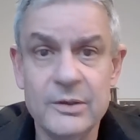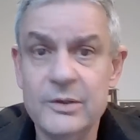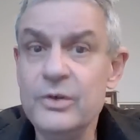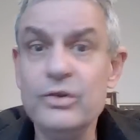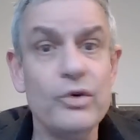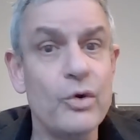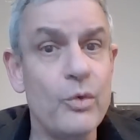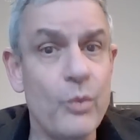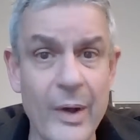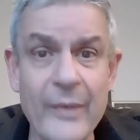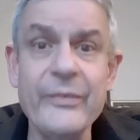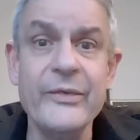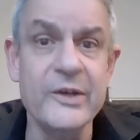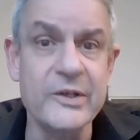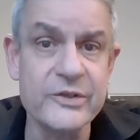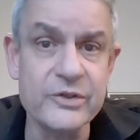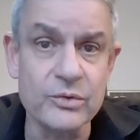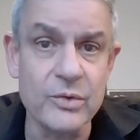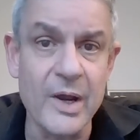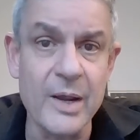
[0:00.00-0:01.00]
You don't want
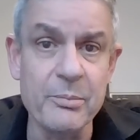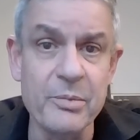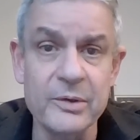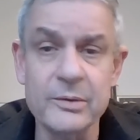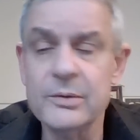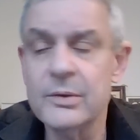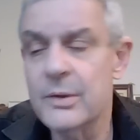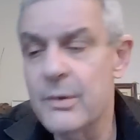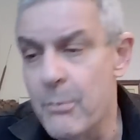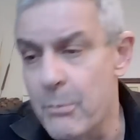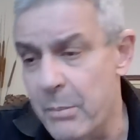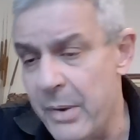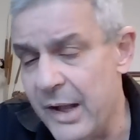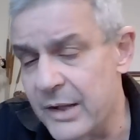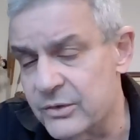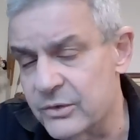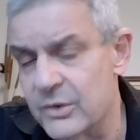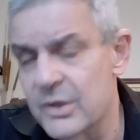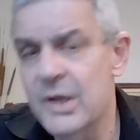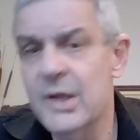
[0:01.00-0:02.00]
this to happen.
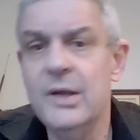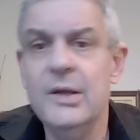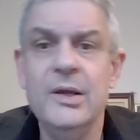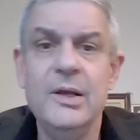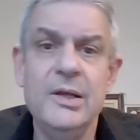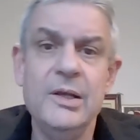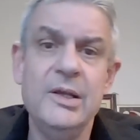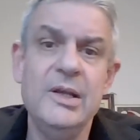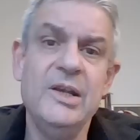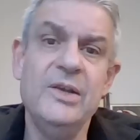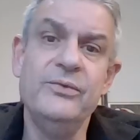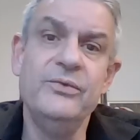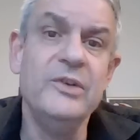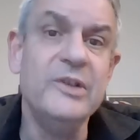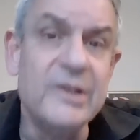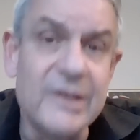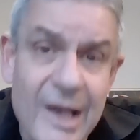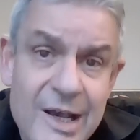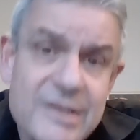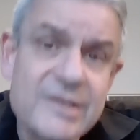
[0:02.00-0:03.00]
But if
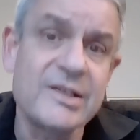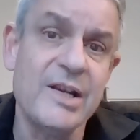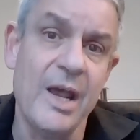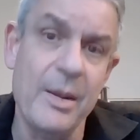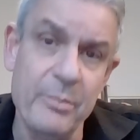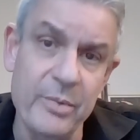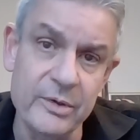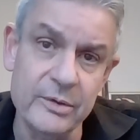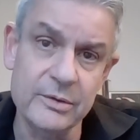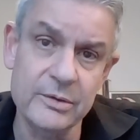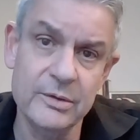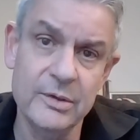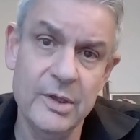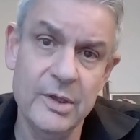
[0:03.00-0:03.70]
it does happen,